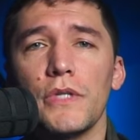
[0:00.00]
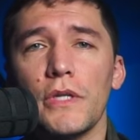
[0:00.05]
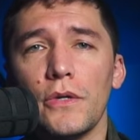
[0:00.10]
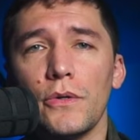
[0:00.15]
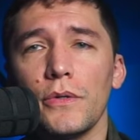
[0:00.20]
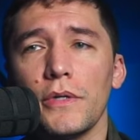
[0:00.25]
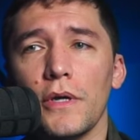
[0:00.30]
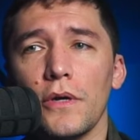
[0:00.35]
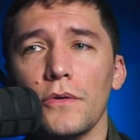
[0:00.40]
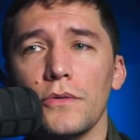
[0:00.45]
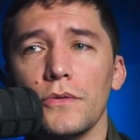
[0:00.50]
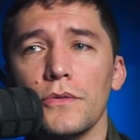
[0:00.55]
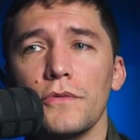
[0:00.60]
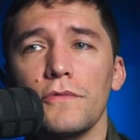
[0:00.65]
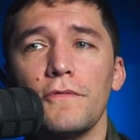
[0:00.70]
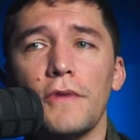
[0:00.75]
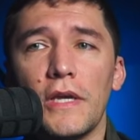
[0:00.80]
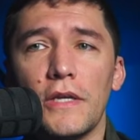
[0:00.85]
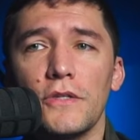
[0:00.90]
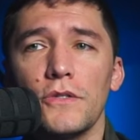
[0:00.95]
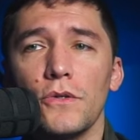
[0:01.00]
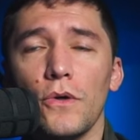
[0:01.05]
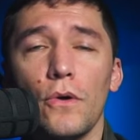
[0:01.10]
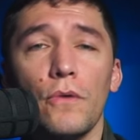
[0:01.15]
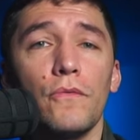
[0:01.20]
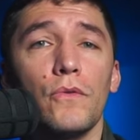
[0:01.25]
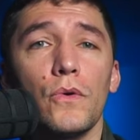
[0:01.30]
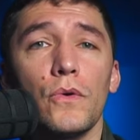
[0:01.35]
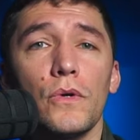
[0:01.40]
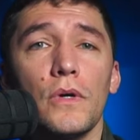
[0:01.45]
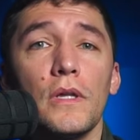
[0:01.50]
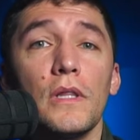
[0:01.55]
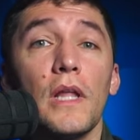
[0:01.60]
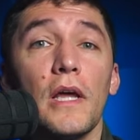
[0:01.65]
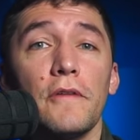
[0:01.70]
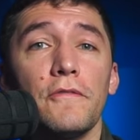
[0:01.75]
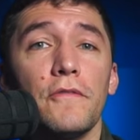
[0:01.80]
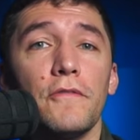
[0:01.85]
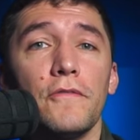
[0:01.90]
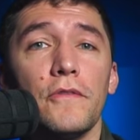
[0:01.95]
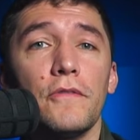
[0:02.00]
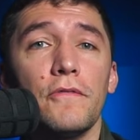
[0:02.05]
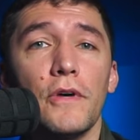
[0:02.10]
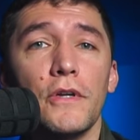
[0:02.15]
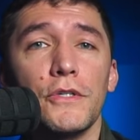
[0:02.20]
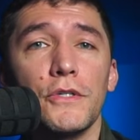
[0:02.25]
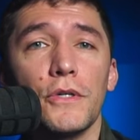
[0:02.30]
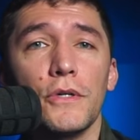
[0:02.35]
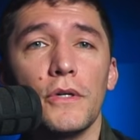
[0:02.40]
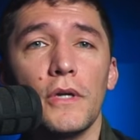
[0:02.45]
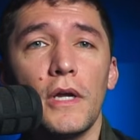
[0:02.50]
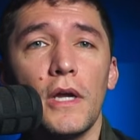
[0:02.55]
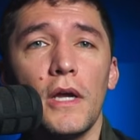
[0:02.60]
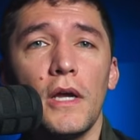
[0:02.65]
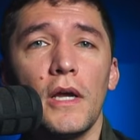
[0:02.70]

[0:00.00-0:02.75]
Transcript: that your characters face over a life of adventure.